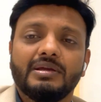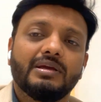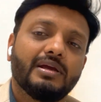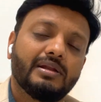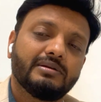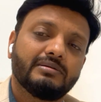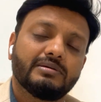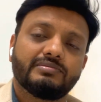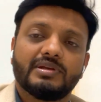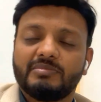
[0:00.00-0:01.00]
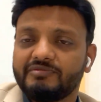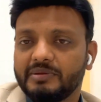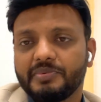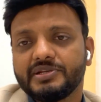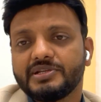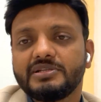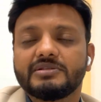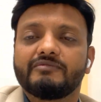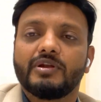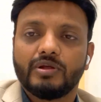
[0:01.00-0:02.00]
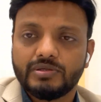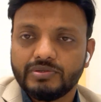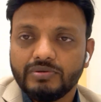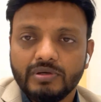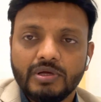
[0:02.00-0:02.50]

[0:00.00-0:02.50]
and some of the patients will also